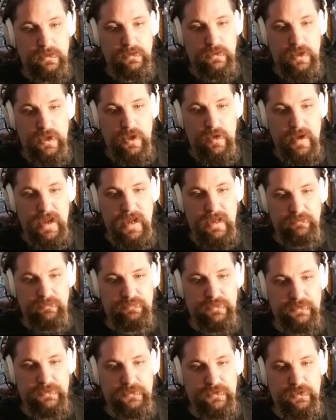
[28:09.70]
Oh yeah, and
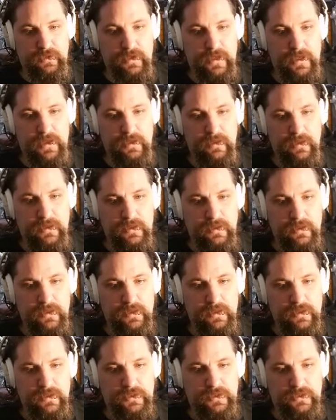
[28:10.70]
be sure to
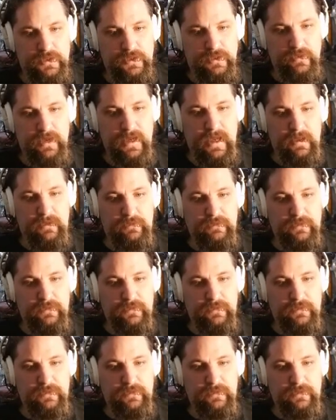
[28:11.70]
shoot out